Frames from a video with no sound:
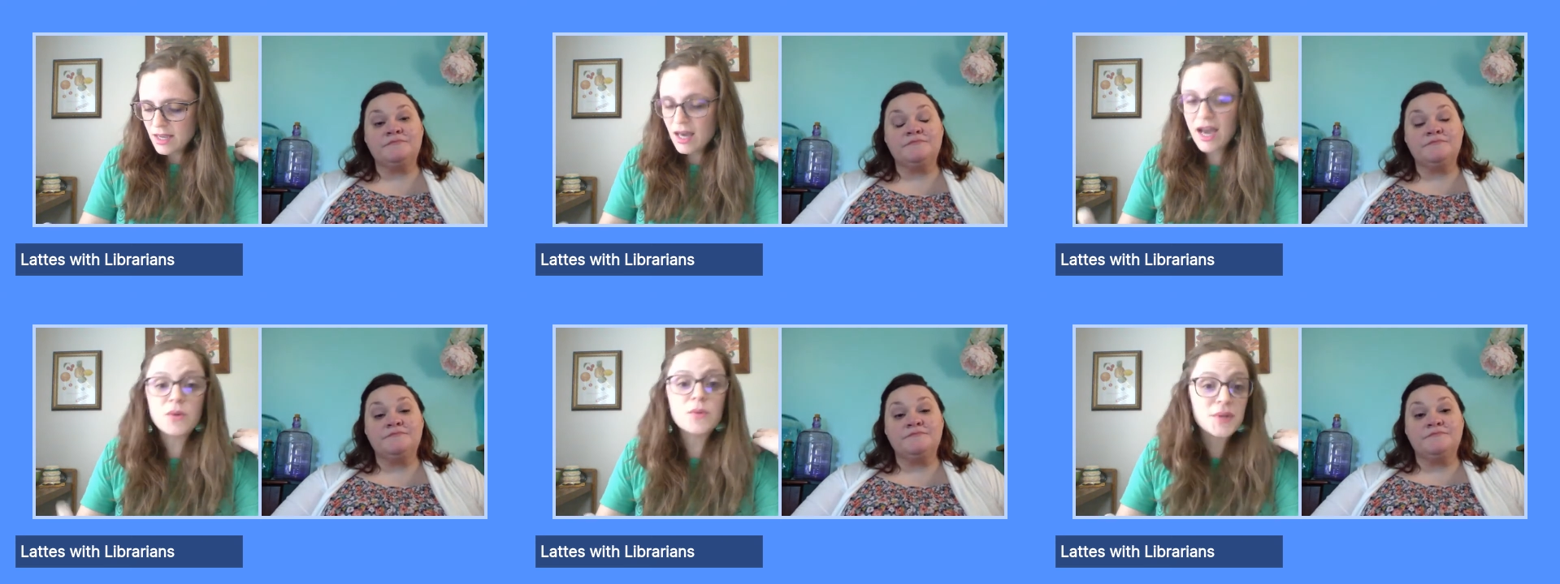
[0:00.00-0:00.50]

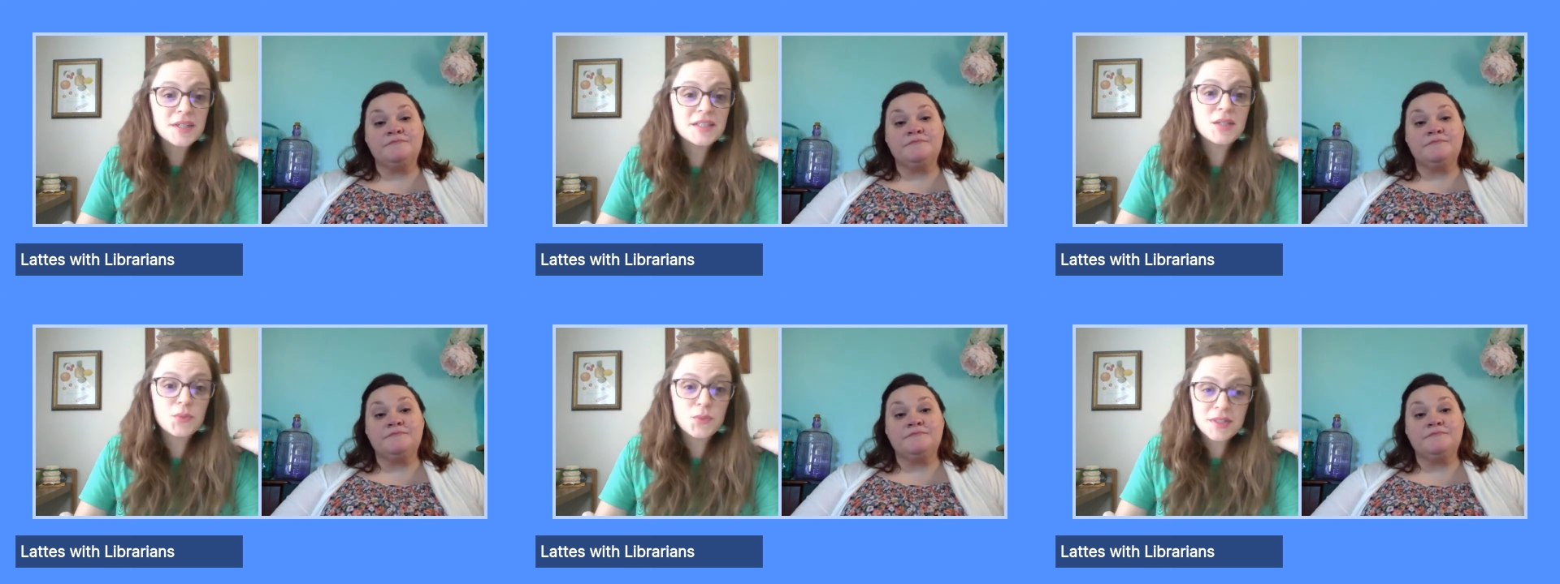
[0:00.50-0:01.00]
Speaker 1: I
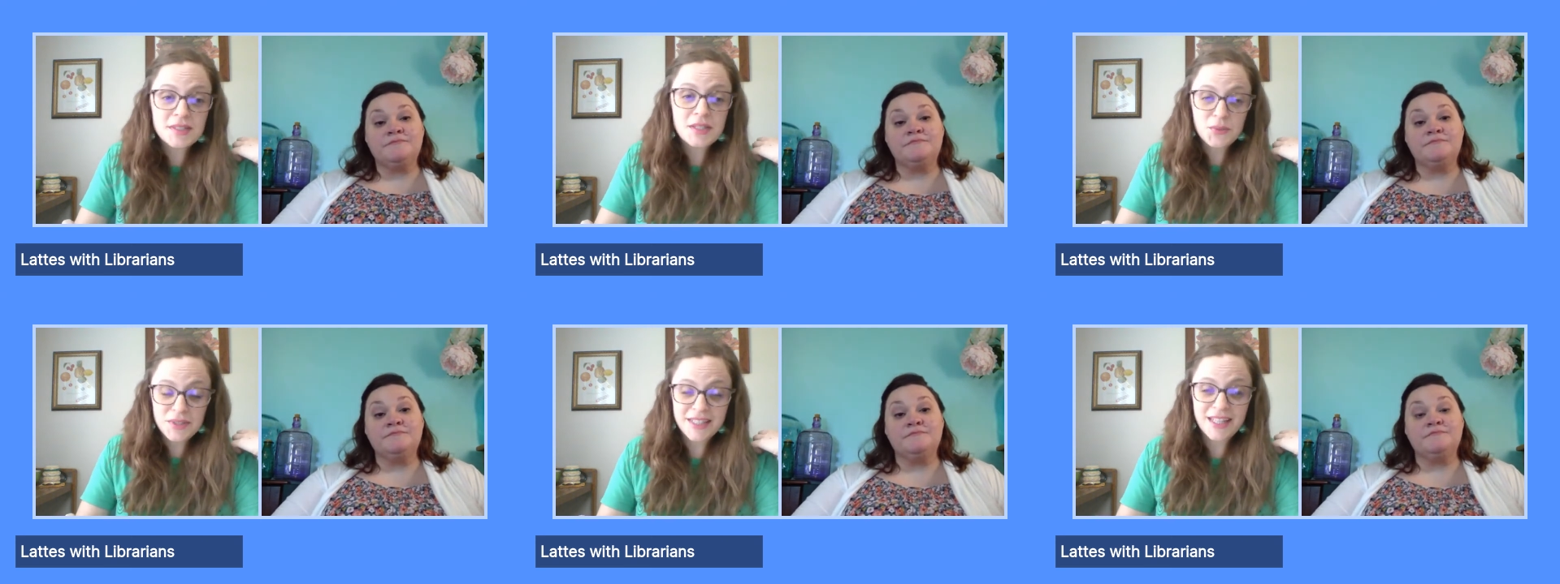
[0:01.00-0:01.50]
really,
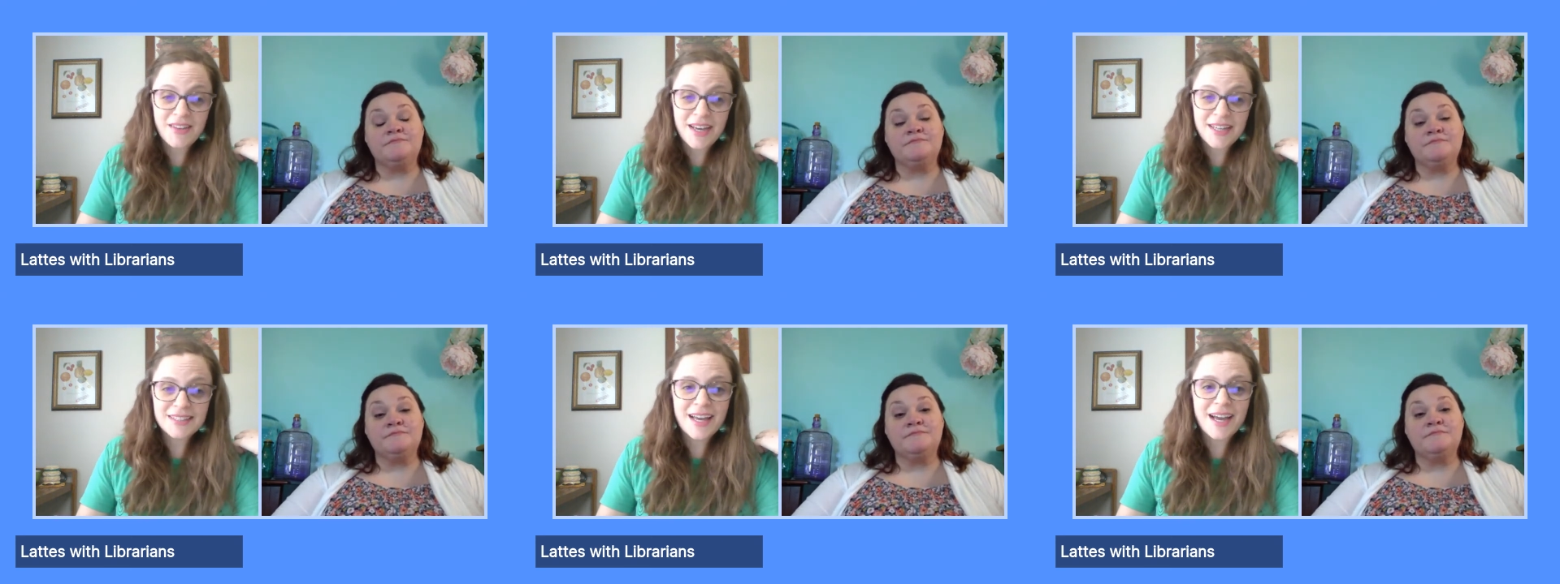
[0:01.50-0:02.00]
really, really
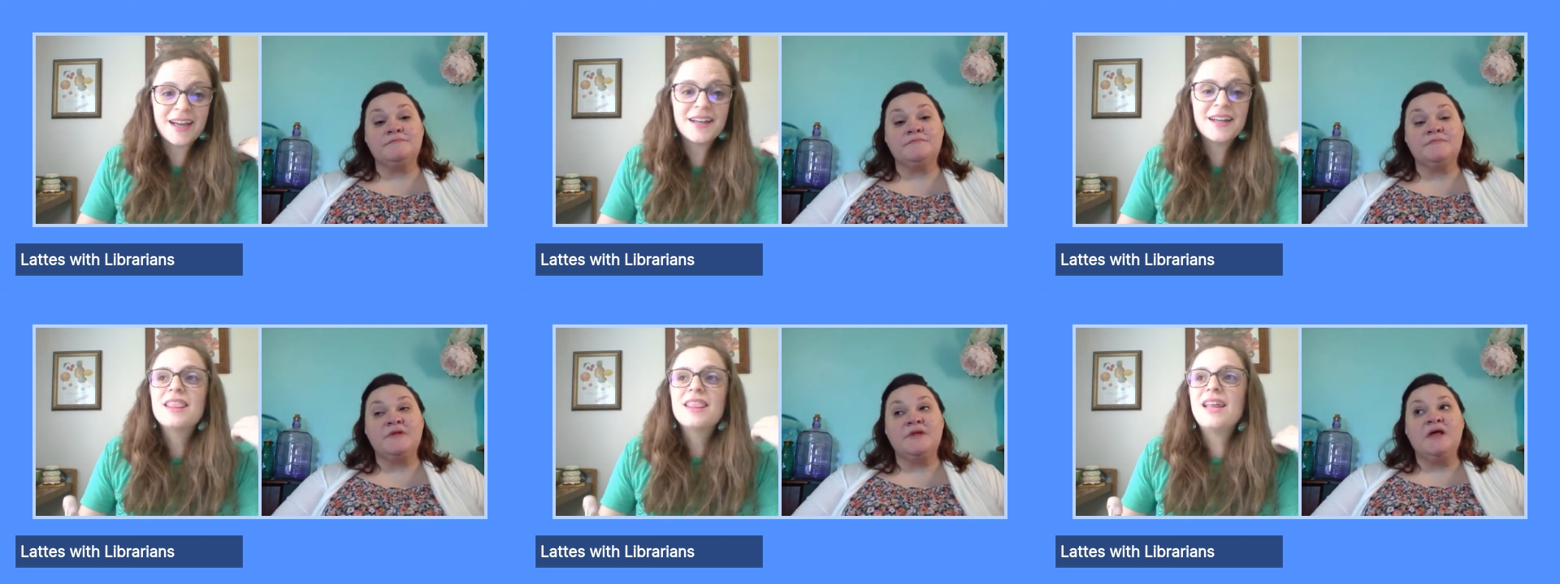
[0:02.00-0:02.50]
liked
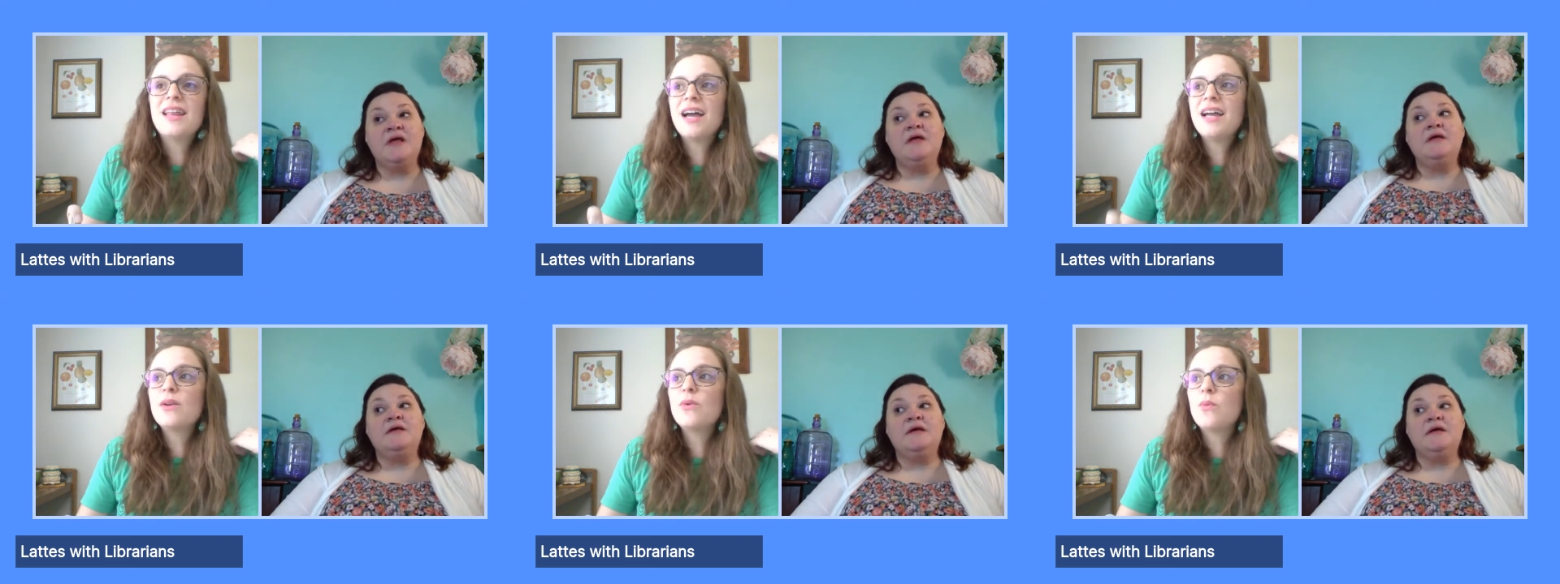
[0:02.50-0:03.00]
that.
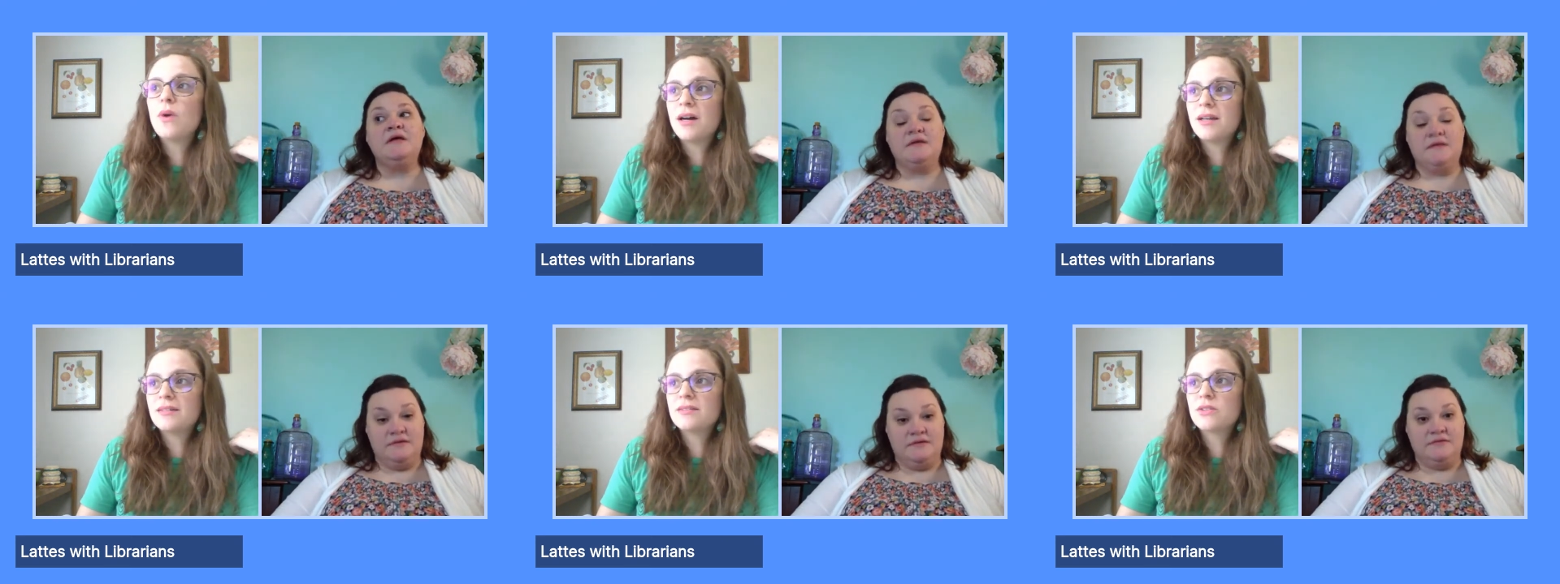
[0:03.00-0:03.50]
That
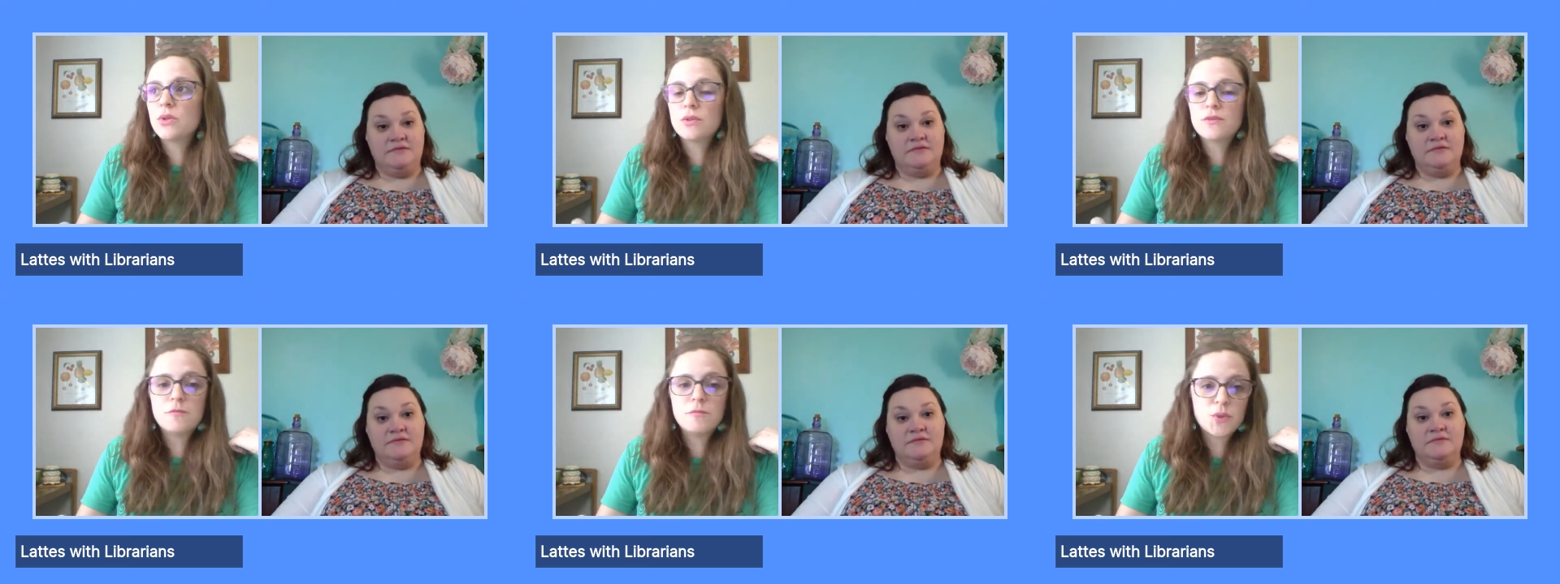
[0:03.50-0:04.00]
was told from